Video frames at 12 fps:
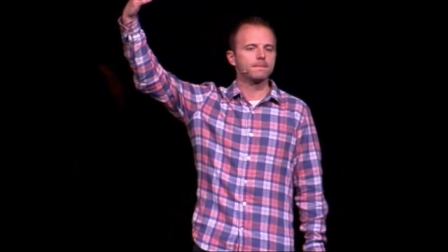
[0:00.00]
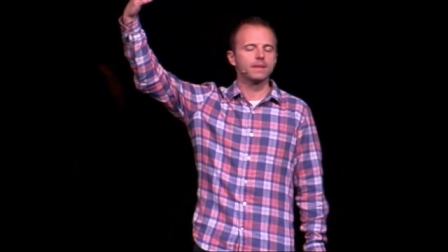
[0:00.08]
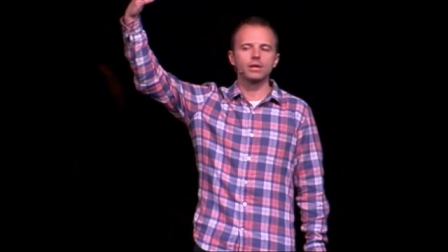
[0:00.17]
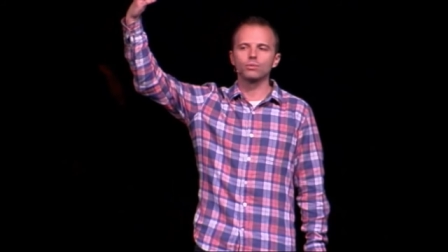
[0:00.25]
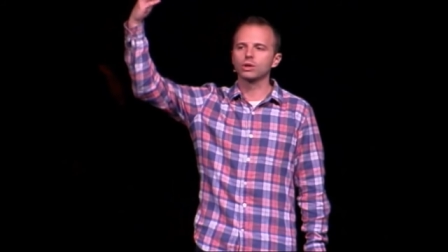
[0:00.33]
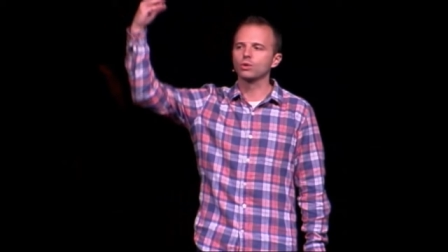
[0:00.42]

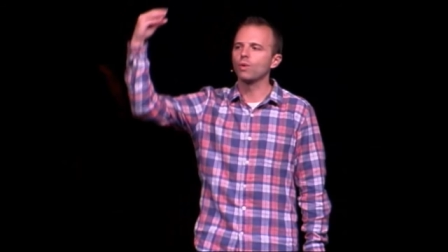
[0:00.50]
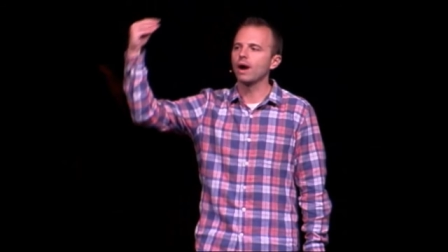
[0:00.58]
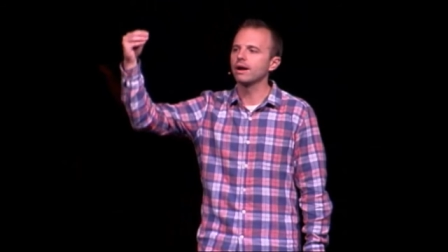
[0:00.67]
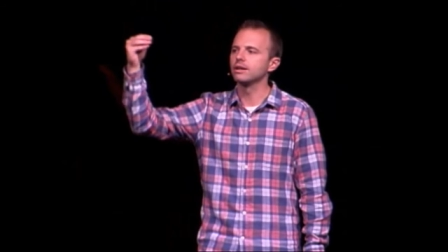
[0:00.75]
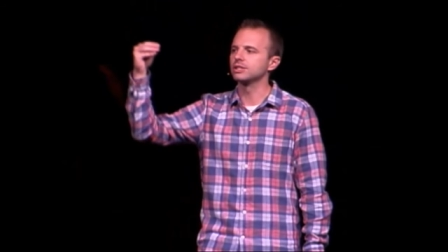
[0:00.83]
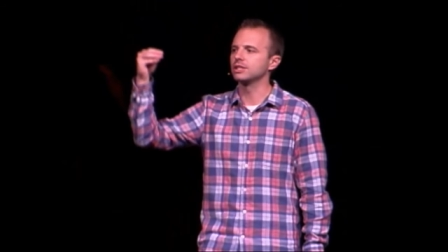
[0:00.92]
it
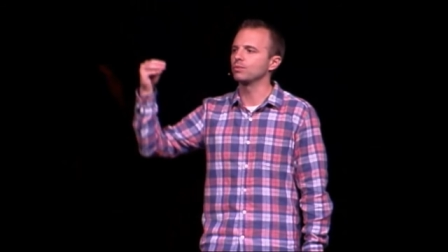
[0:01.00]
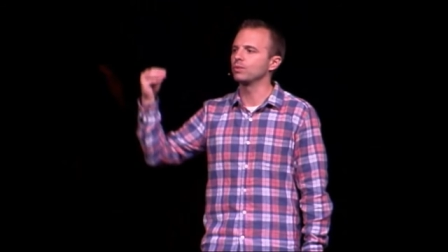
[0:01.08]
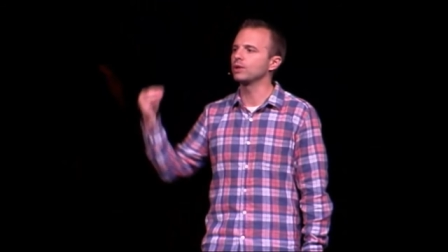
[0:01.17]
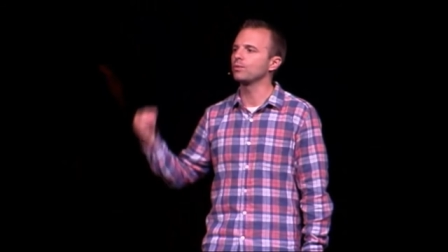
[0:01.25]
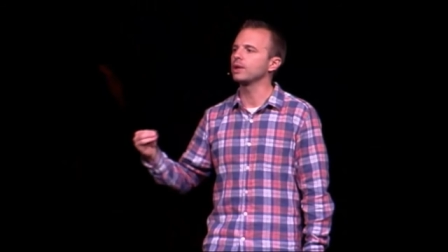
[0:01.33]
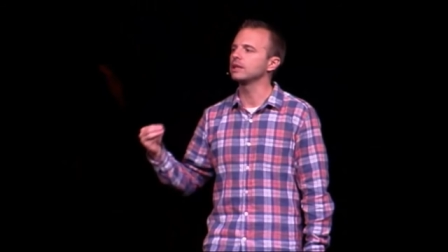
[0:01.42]
requires that
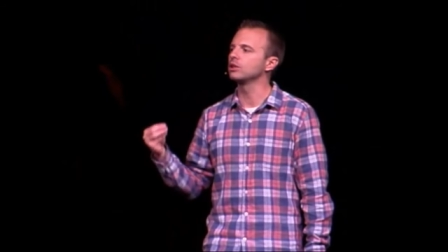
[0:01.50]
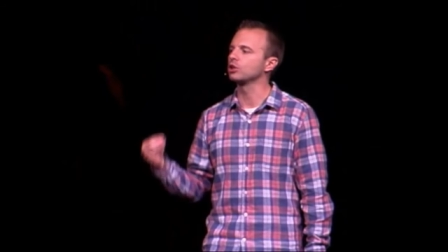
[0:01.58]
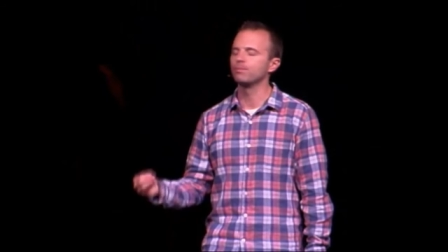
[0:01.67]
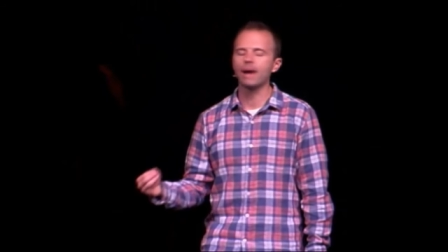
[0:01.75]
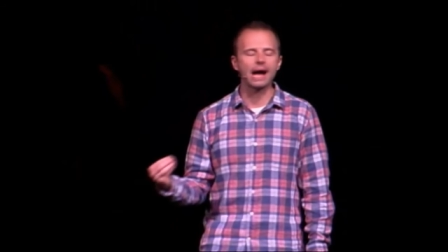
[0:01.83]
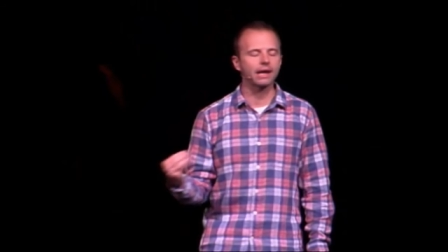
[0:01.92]
when we
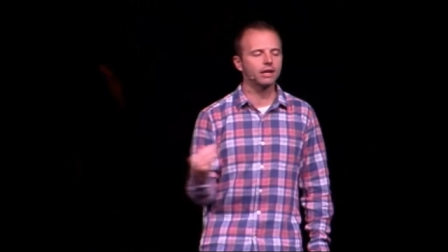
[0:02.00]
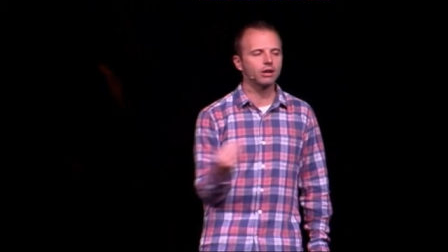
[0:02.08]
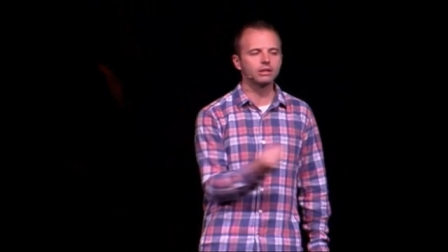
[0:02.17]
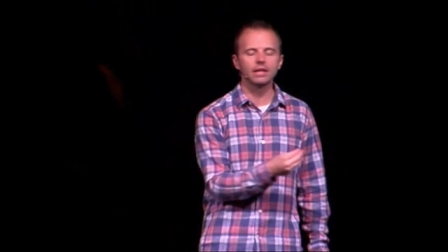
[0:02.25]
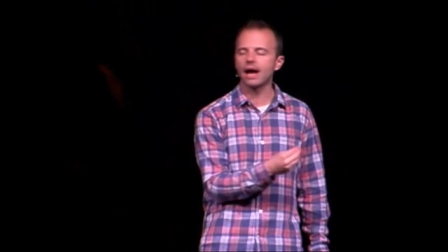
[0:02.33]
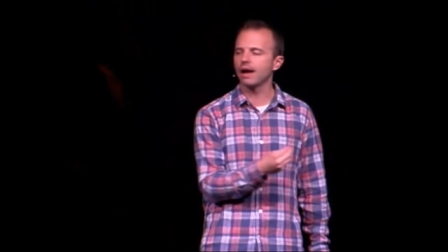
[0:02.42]
look back at
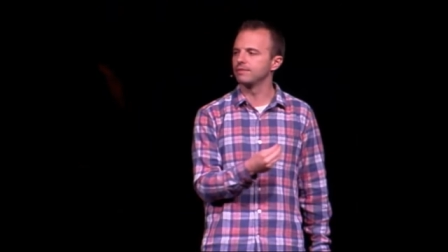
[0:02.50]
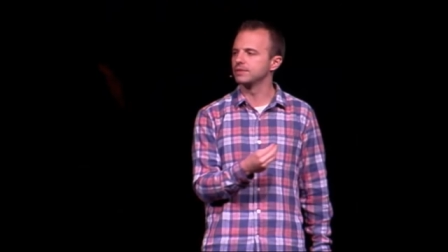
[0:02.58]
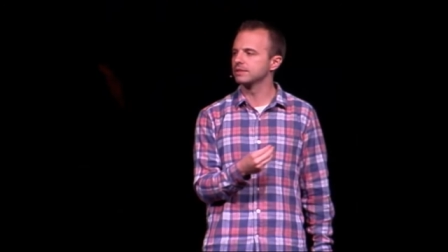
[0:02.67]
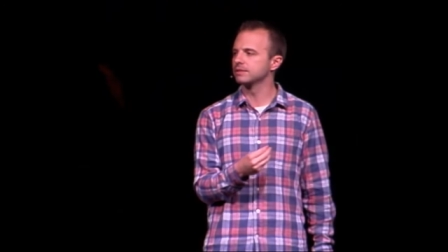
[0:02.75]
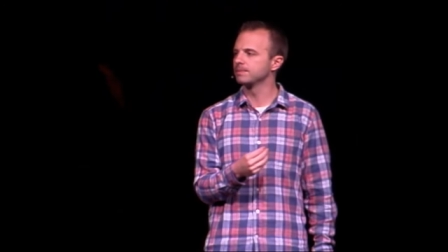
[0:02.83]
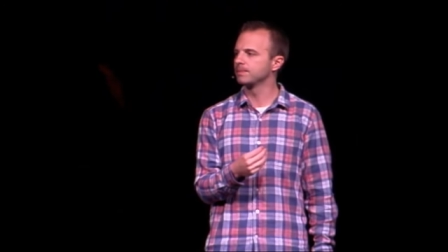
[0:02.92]
our
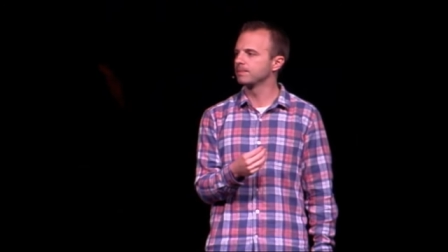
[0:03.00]
lives